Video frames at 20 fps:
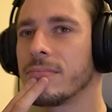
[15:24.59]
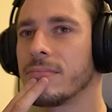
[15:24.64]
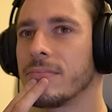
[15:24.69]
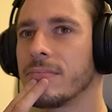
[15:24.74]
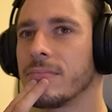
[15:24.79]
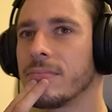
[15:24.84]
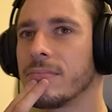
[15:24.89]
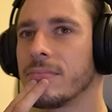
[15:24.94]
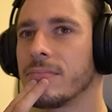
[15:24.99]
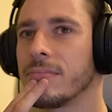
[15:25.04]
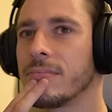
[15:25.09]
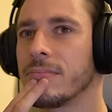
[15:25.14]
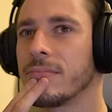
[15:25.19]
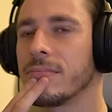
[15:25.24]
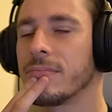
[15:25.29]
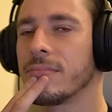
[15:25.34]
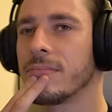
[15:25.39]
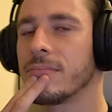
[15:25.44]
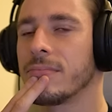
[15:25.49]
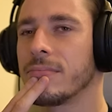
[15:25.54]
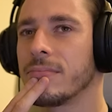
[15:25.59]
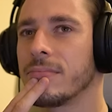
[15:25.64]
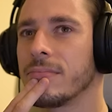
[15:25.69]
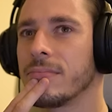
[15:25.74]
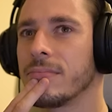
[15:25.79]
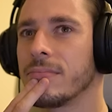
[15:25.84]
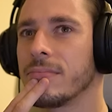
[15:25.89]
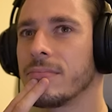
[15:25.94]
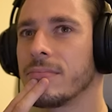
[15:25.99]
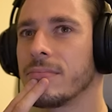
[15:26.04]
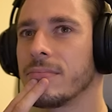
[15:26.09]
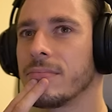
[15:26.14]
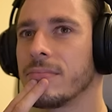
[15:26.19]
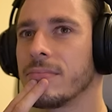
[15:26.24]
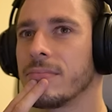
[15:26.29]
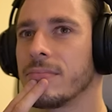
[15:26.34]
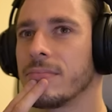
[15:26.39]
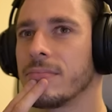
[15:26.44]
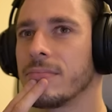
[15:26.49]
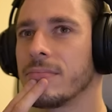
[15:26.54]

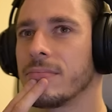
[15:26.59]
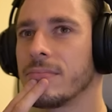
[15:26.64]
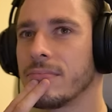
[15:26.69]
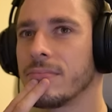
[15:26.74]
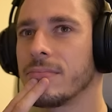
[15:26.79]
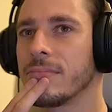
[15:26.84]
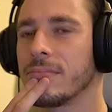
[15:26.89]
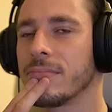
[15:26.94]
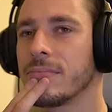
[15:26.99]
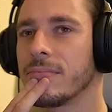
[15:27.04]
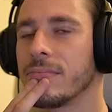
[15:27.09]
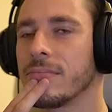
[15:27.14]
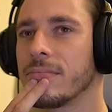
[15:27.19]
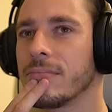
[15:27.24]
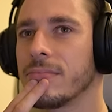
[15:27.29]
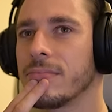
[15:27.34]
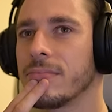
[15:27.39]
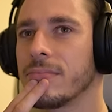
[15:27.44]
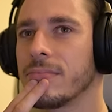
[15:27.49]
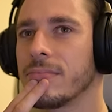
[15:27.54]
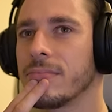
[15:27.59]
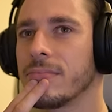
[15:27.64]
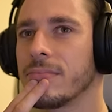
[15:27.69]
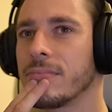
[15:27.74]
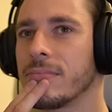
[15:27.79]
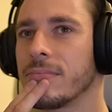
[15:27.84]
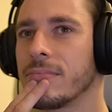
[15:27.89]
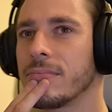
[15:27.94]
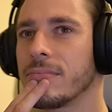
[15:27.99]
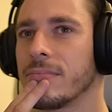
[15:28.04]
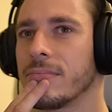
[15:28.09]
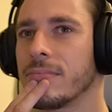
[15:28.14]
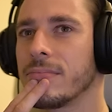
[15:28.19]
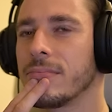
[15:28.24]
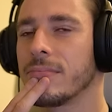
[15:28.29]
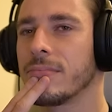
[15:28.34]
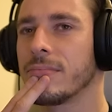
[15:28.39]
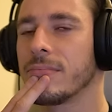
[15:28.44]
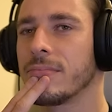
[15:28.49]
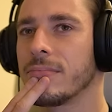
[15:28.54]

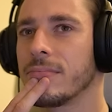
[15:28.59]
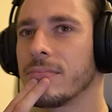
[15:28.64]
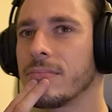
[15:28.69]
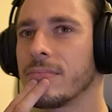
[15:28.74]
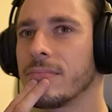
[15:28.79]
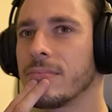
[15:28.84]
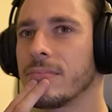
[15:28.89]
No words are spoken by the person on screen.